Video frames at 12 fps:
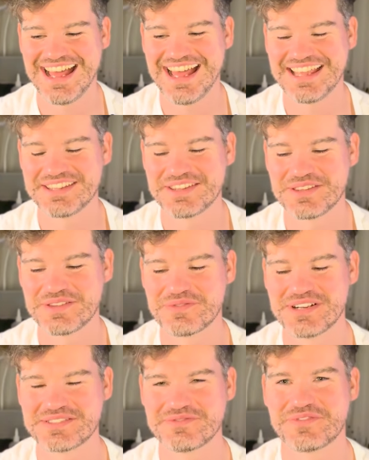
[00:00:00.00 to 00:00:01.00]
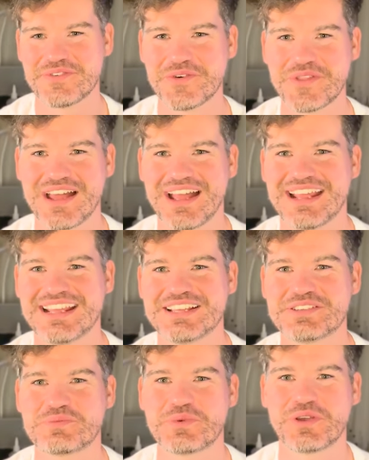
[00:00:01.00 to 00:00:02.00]
And the reason for that
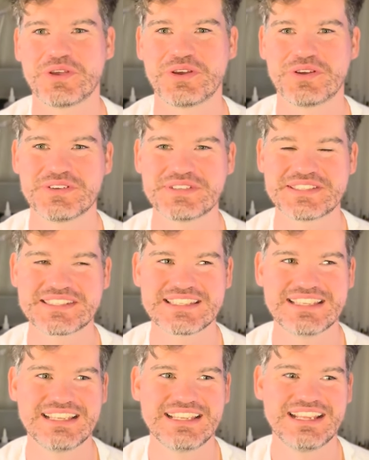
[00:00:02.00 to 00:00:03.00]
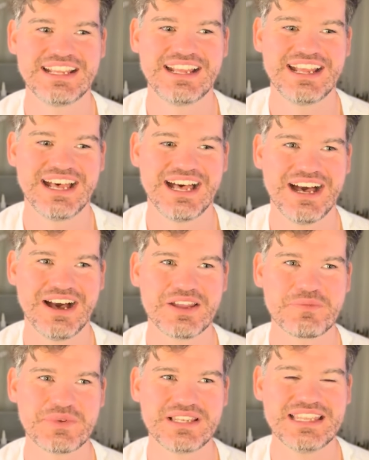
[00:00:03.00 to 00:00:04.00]
is because
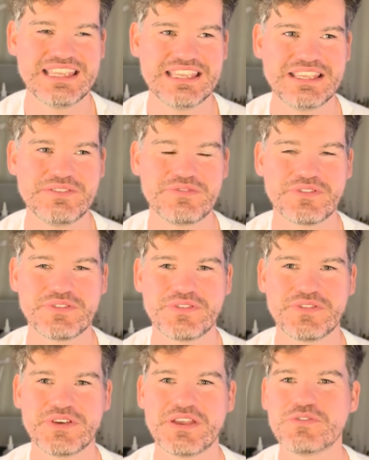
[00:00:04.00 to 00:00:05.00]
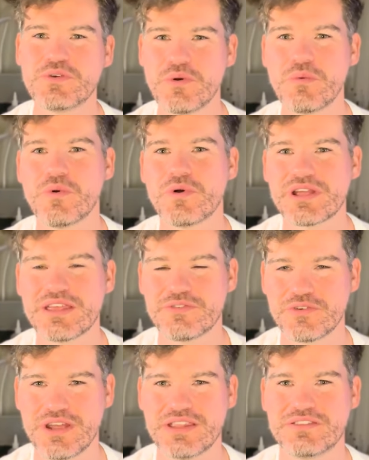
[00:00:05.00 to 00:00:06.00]
I believe that if you were war, if
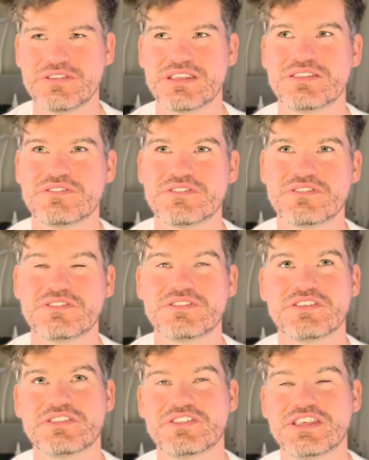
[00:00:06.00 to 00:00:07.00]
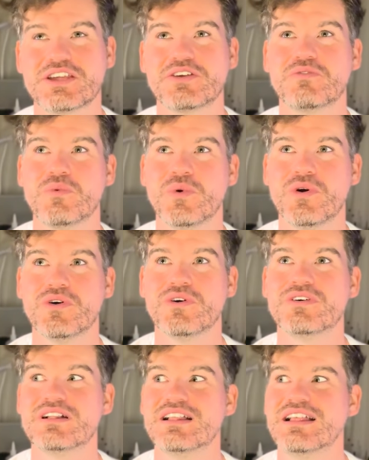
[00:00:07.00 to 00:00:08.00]
you're in, in the thick of
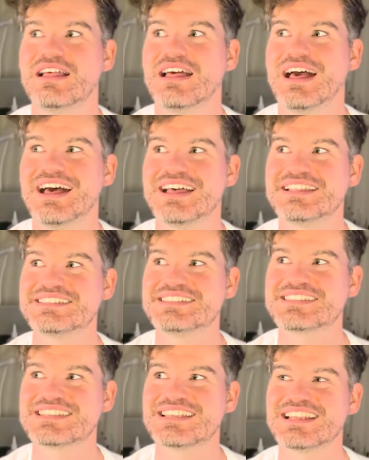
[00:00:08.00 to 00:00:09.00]
war, and